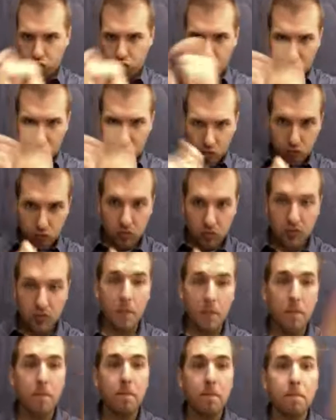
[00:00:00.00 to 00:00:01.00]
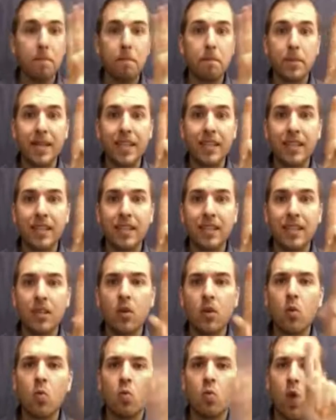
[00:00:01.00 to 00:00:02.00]
where it's the slope, and we have to change
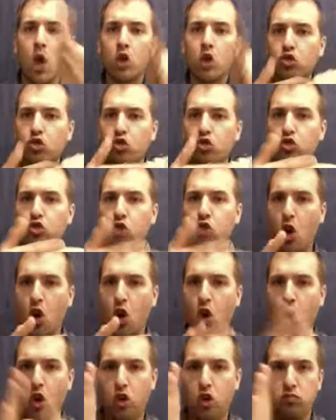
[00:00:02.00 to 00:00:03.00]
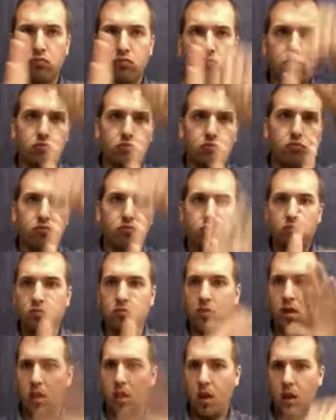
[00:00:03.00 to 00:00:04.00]
it. B is
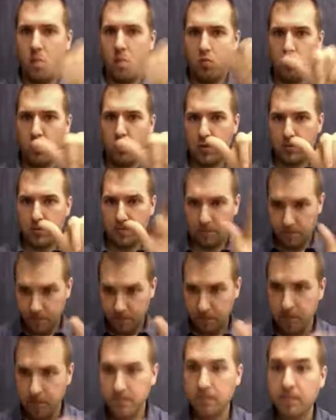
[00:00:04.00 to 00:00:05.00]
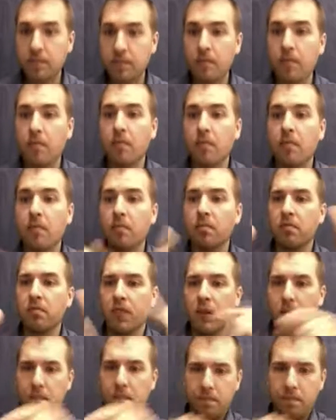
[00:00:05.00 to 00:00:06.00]
on the y-axis,
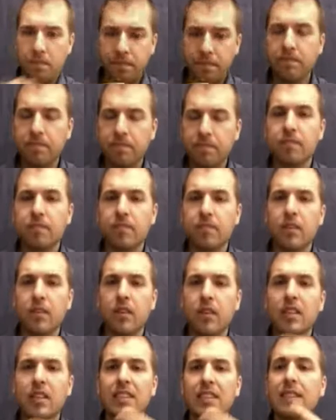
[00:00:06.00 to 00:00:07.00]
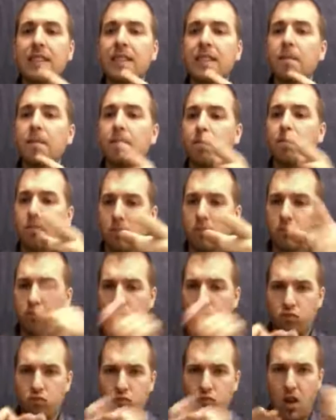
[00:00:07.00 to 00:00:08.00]
and so we
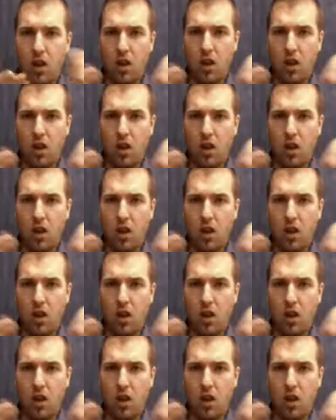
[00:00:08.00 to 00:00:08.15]
see